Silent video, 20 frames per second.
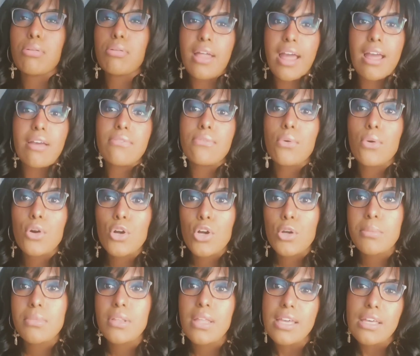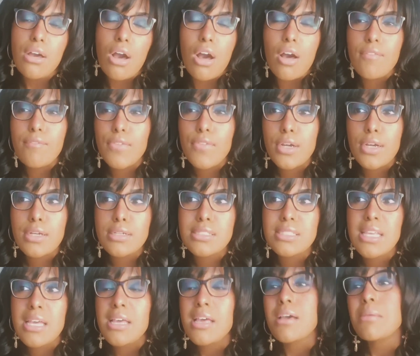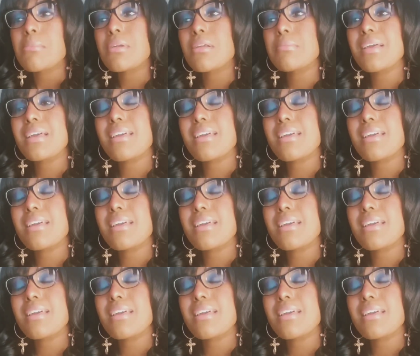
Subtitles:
like platform like Converse. But